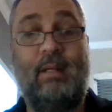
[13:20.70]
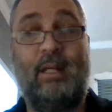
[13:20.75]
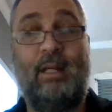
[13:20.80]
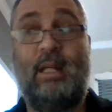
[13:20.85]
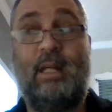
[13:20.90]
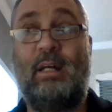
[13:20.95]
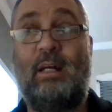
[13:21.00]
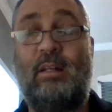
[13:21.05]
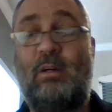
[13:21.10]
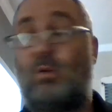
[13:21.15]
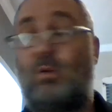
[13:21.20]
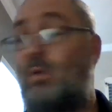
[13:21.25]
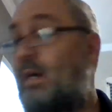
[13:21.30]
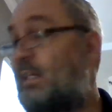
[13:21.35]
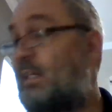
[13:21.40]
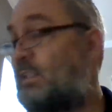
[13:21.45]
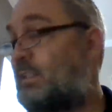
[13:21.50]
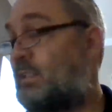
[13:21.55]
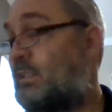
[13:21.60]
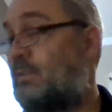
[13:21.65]
Any other
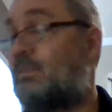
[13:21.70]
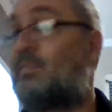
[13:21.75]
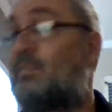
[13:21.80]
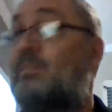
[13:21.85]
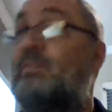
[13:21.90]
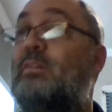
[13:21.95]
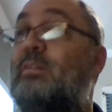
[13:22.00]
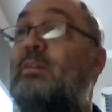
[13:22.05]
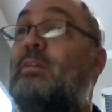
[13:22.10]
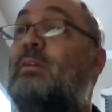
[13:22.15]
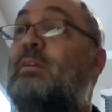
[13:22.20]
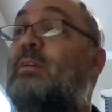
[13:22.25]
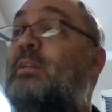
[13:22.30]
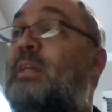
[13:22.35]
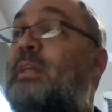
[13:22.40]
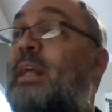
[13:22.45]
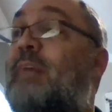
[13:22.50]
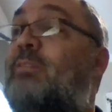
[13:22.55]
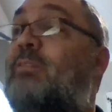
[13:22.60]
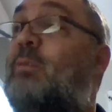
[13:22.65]
questions?
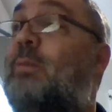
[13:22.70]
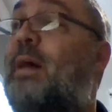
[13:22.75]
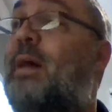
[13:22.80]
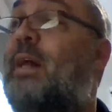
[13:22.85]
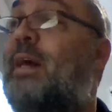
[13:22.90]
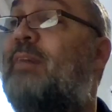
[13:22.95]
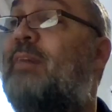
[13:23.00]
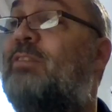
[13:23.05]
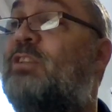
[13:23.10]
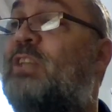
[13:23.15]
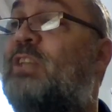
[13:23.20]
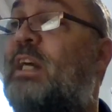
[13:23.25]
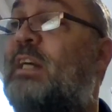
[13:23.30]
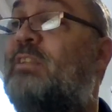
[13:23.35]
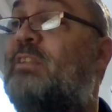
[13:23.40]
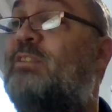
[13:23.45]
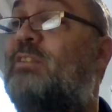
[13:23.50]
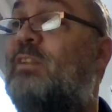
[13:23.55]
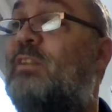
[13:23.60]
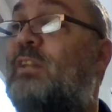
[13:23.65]
Did everybody have a
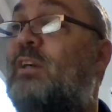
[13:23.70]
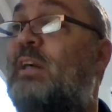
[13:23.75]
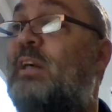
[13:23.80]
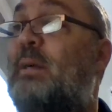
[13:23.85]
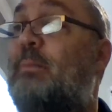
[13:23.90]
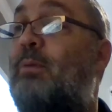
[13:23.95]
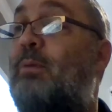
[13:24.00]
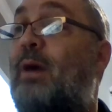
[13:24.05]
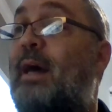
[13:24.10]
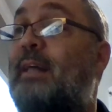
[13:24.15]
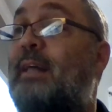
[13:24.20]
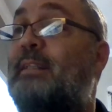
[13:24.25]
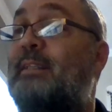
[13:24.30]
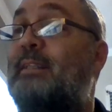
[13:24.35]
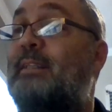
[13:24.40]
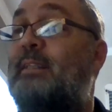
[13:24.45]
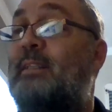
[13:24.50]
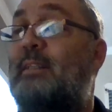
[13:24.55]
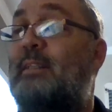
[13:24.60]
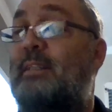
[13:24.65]
chance to look at
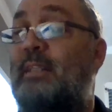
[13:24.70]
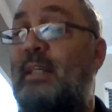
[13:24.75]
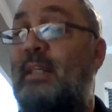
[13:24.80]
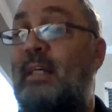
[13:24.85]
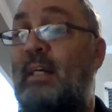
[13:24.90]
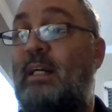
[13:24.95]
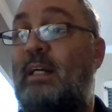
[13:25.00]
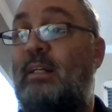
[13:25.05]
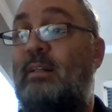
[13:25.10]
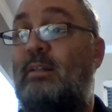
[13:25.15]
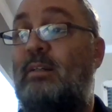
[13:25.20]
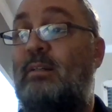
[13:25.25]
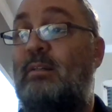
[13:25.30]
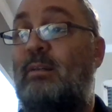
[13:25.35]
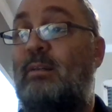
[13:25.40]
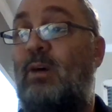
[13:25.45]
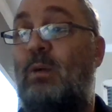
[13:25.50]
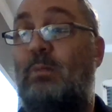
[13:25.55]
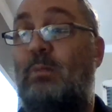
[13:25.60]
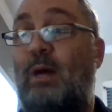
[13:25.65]
practice 10
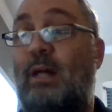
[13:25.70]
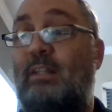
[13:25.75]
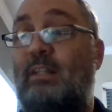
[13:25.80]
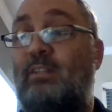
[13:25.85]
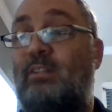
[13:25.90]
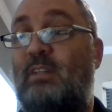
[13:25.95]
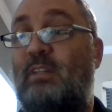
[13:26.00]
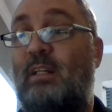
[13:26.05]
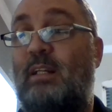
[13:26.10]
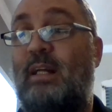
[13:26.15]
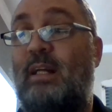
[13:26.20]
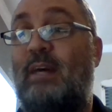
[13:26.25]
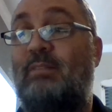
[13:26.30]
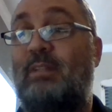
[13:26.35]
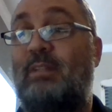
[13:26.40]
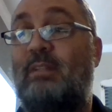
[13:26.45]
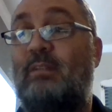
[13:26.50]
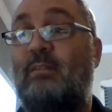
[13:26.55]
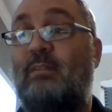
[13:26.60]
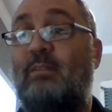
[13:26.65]
or practice
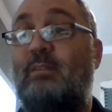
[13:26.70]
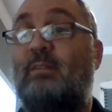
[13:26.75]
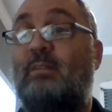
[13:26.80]
11?